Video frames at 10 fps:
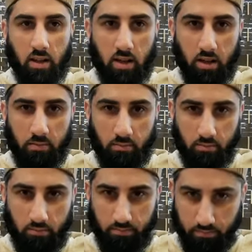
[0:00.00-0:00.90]

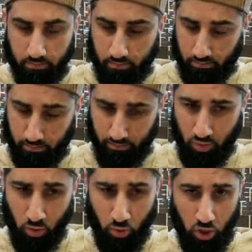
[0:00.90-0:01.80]

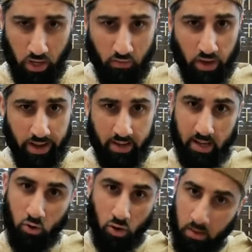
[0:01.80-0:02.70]
you shave your head
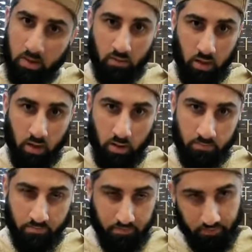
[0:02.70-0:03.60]
and you come out of Ihram.
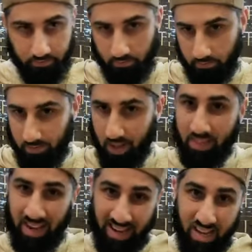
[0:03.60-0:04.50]

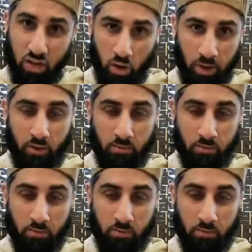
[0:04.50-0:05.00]
And then later on, you have to